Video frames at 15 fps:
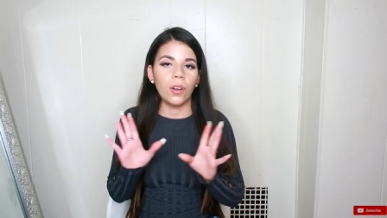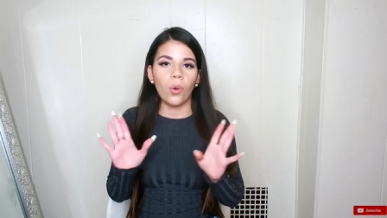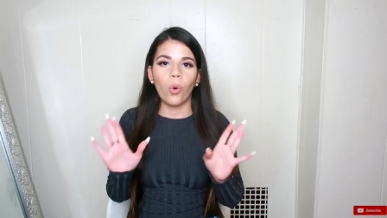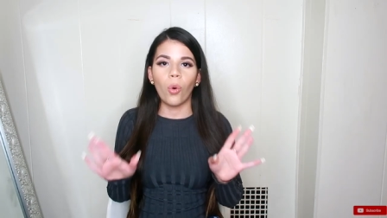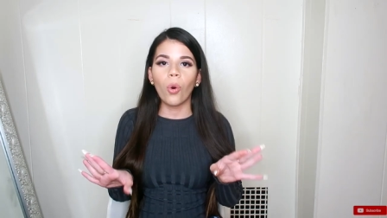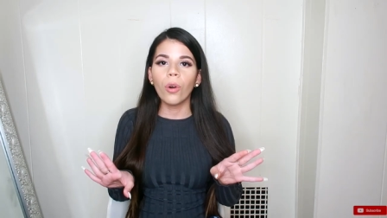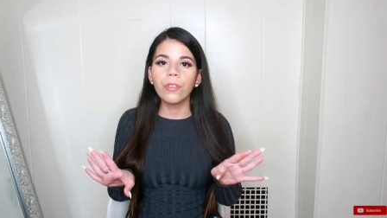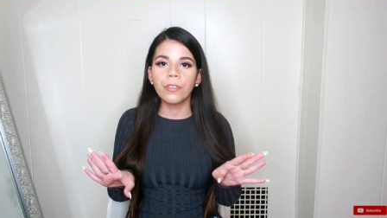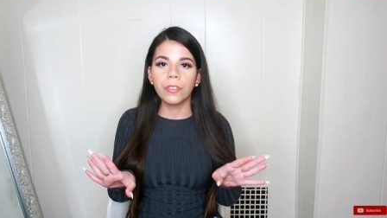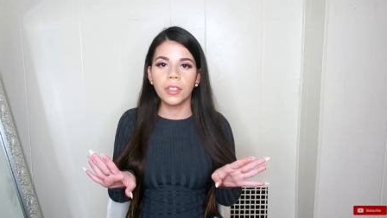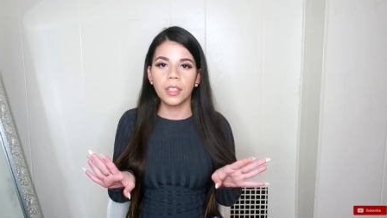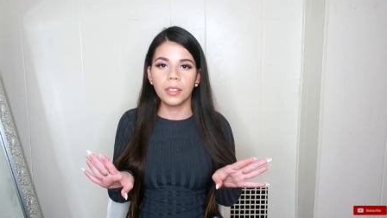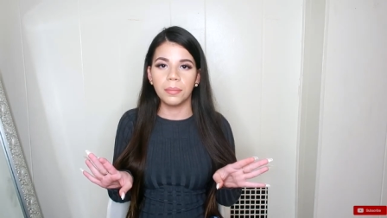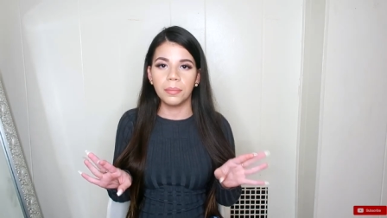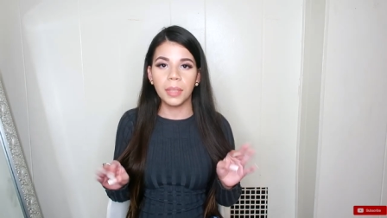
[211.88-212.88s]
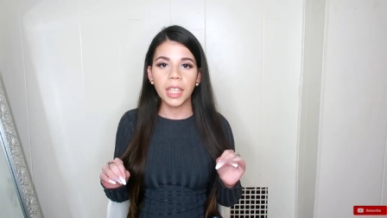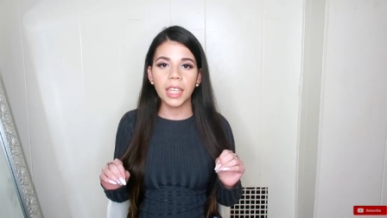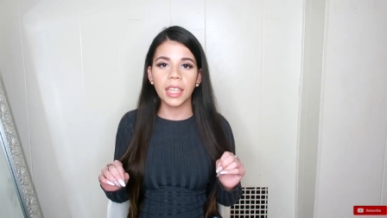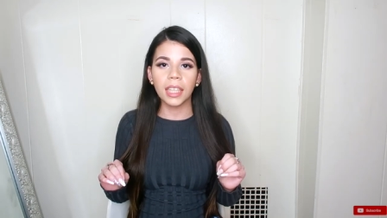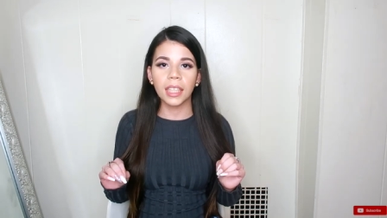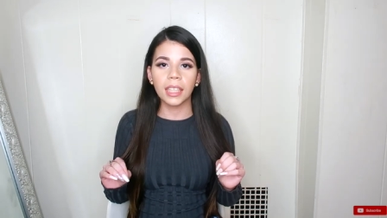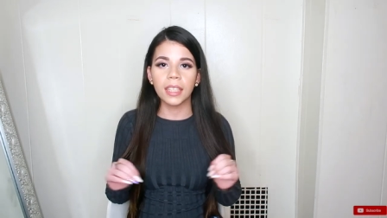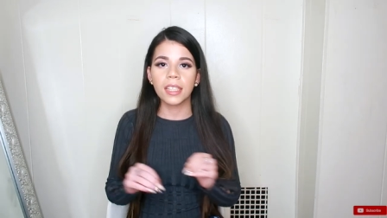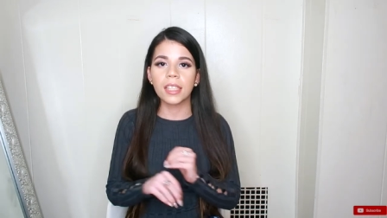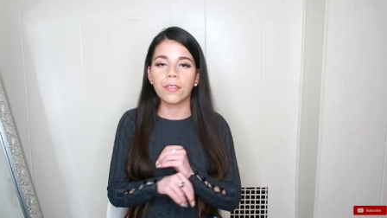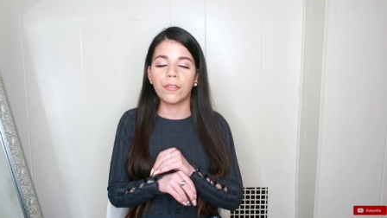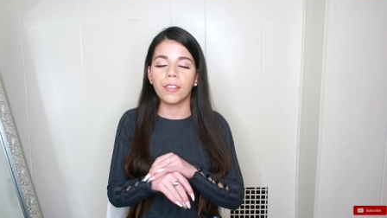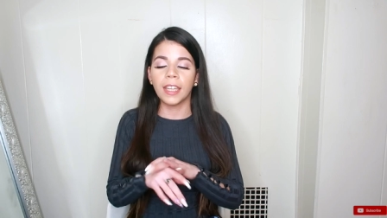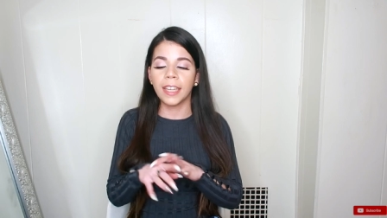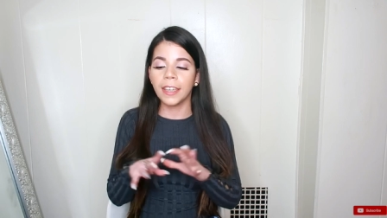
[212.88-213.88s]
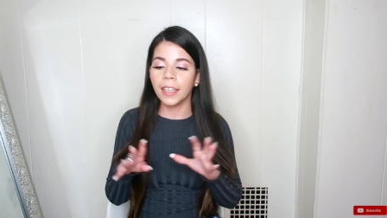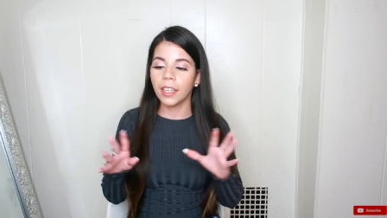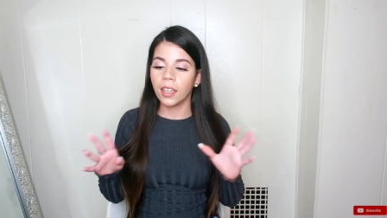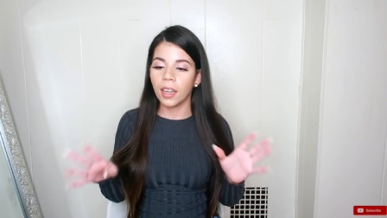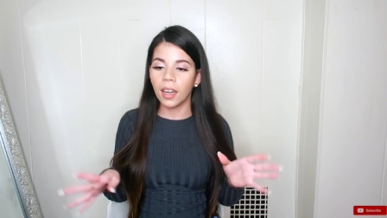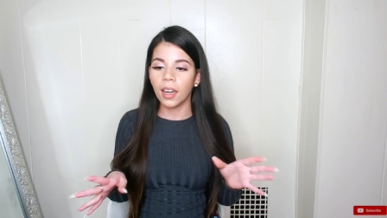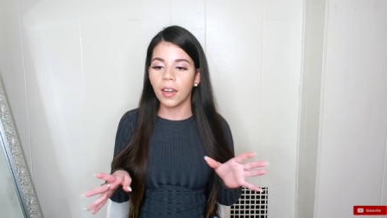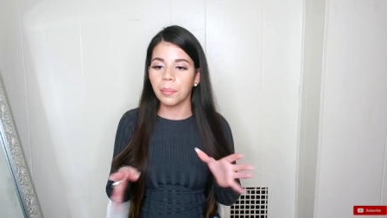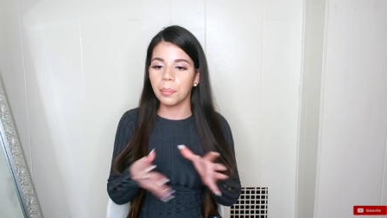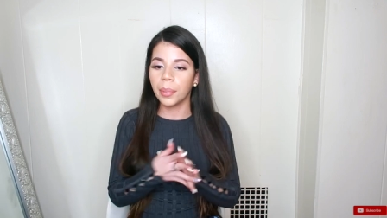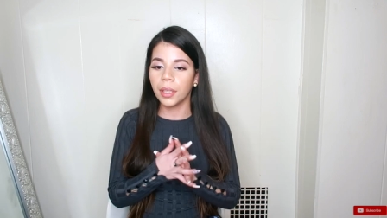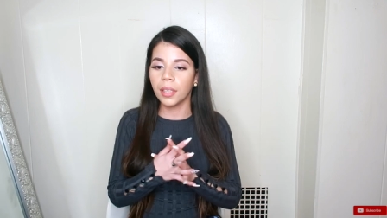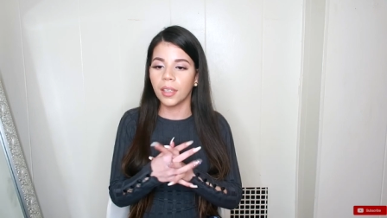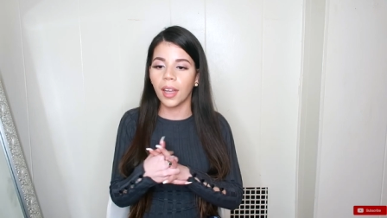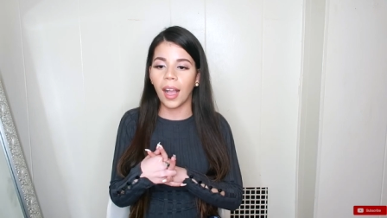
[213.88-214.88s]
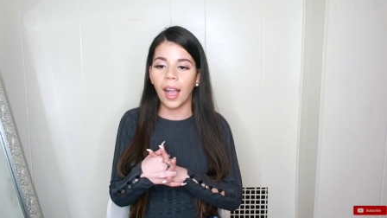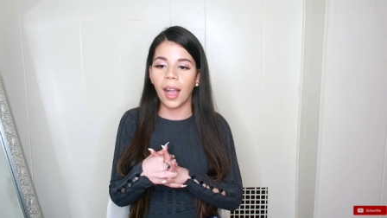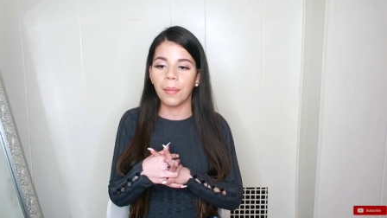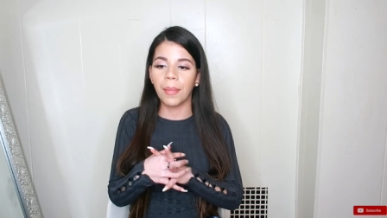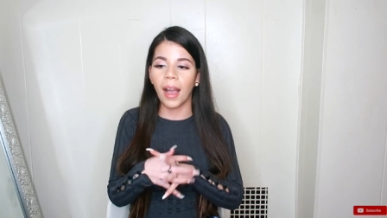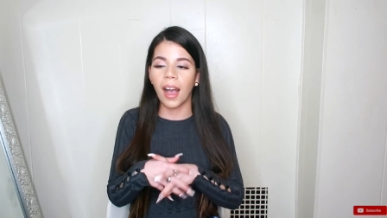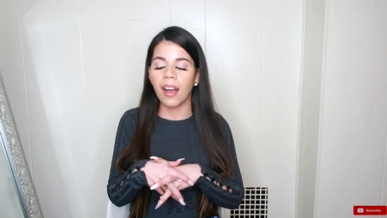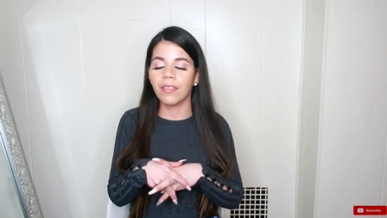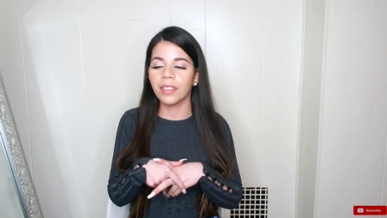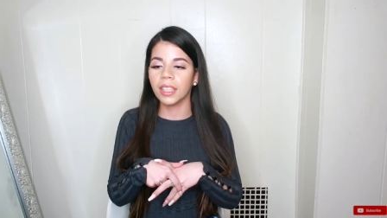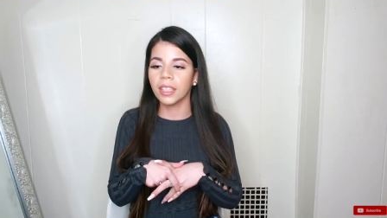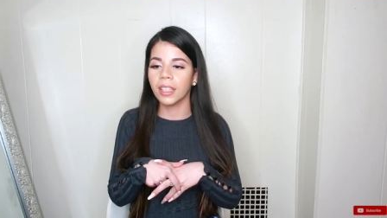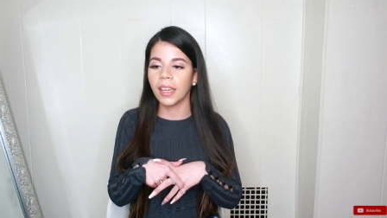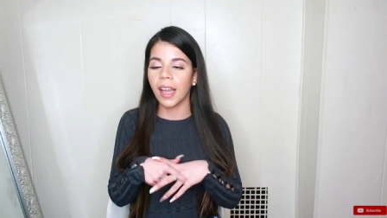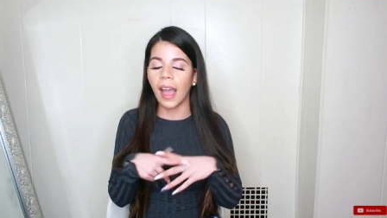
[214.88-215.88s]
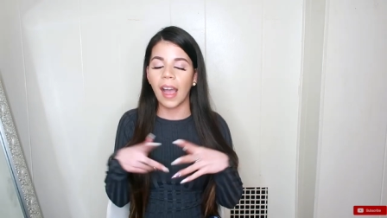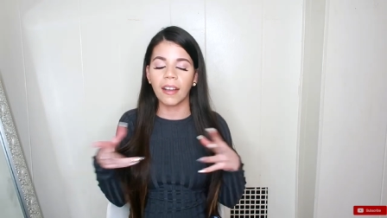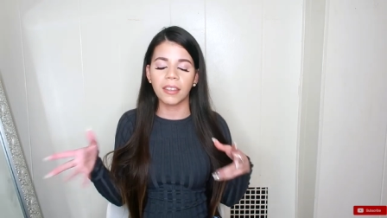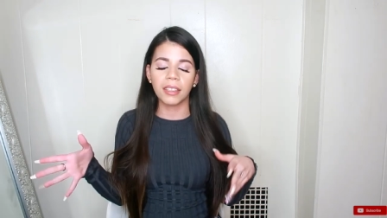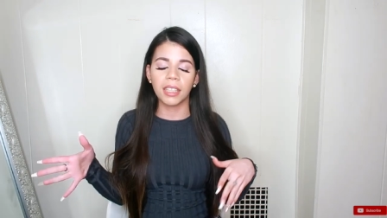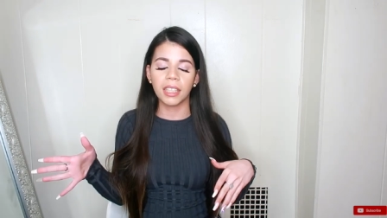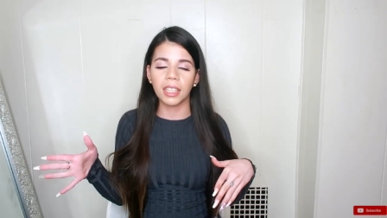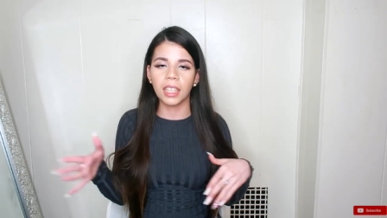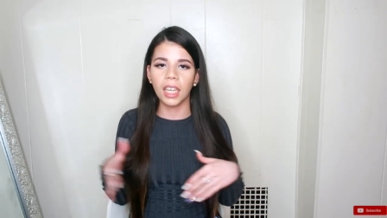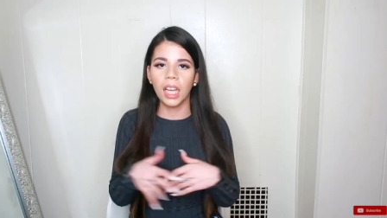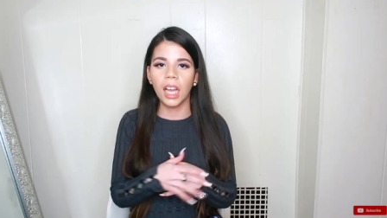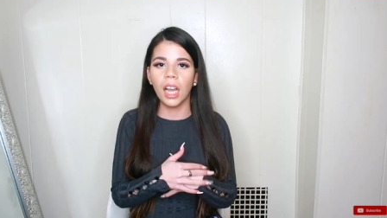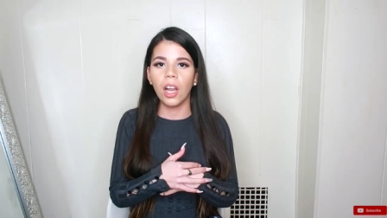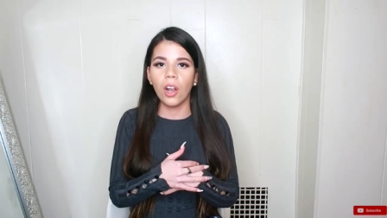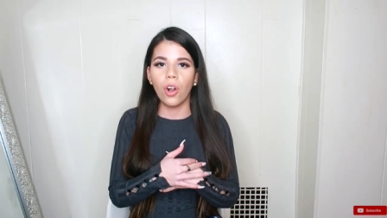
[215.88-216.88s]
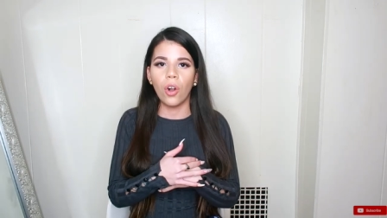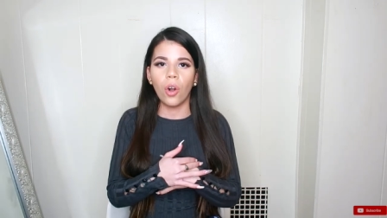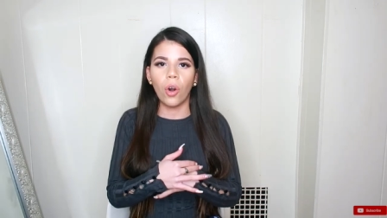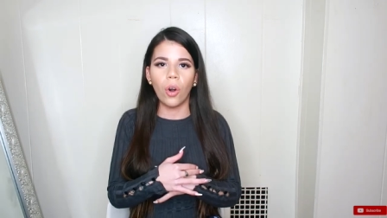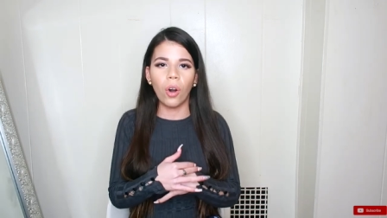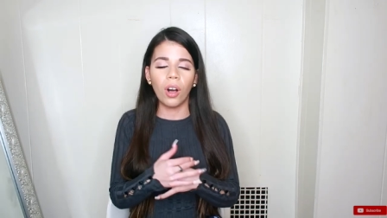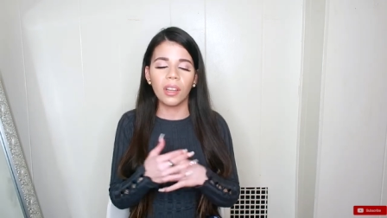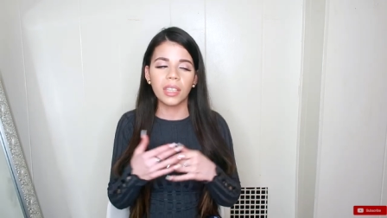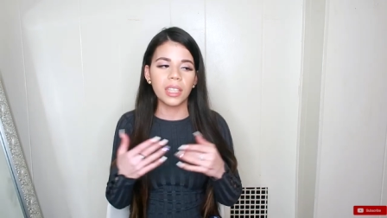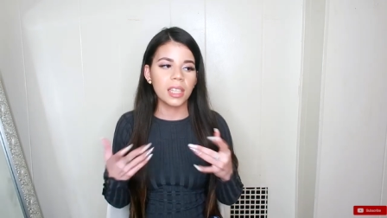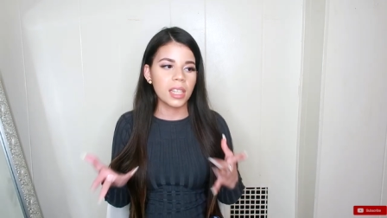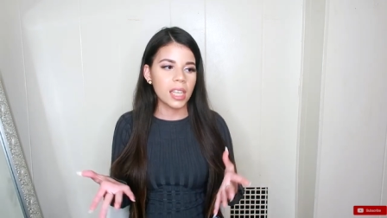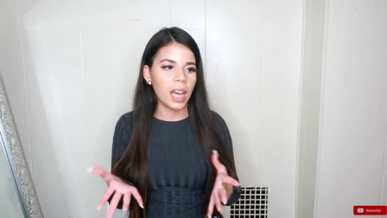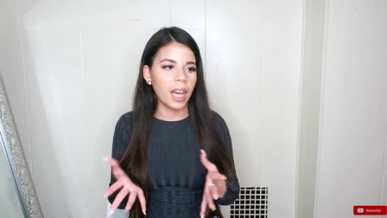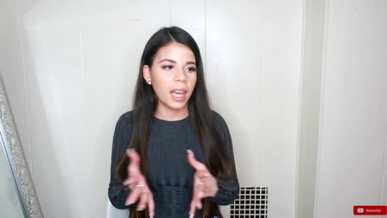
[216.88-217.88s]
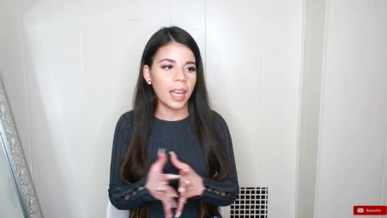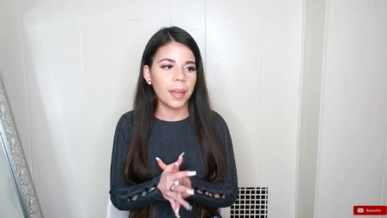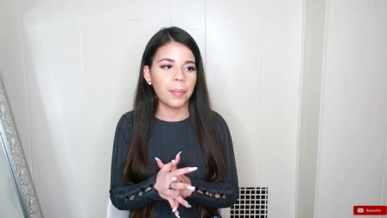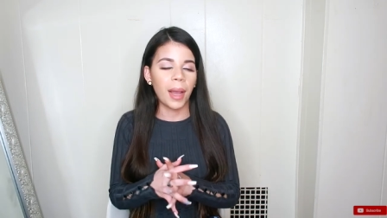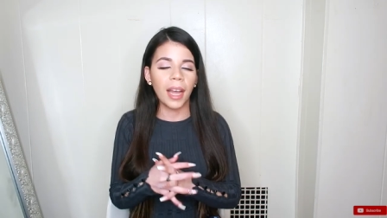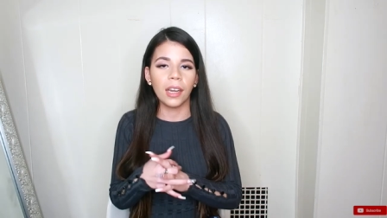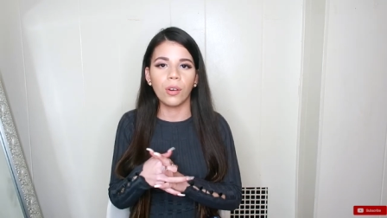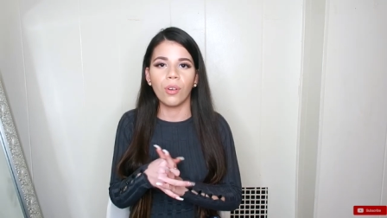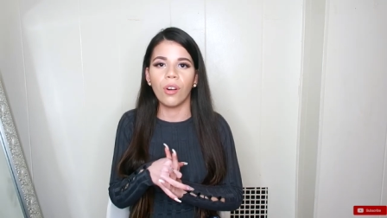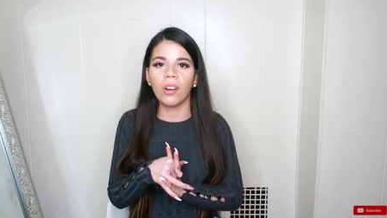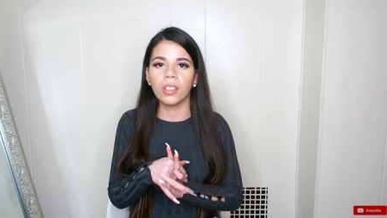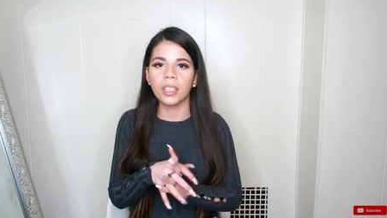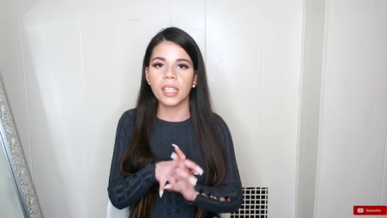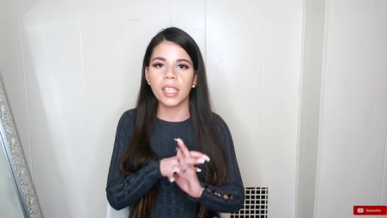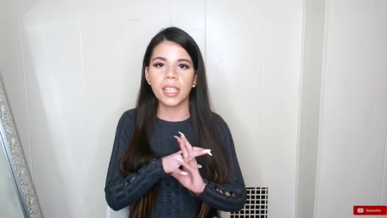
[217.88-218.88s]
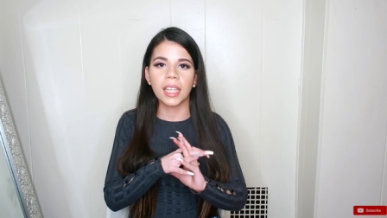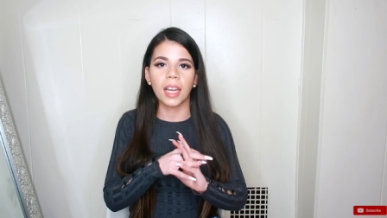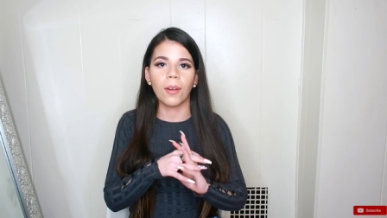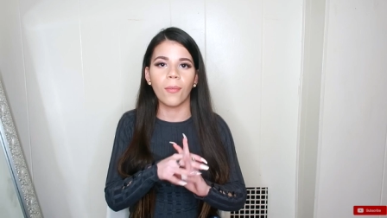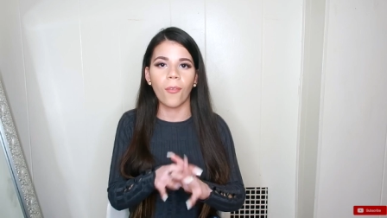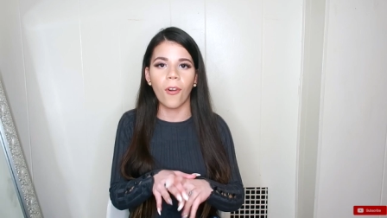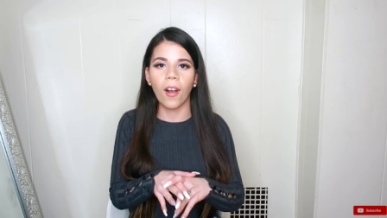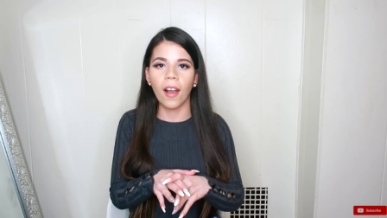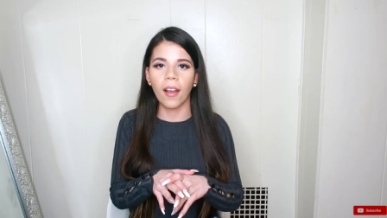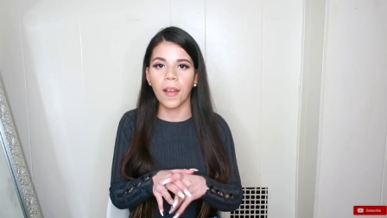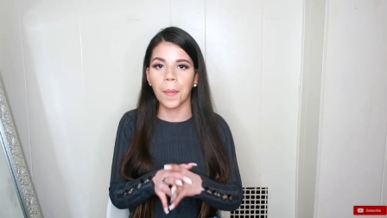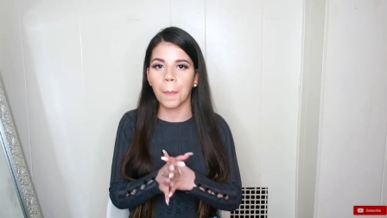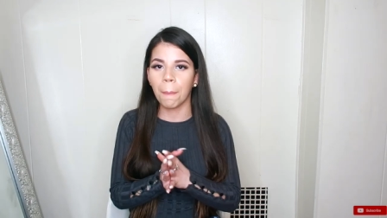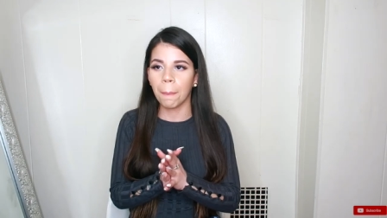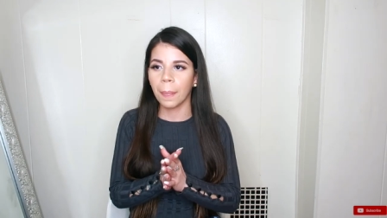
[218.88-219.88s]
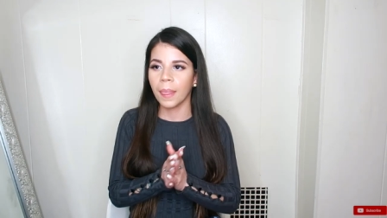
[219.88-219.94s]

off, meaning it's flaring up. I'm having acne all the time. I don't understand why.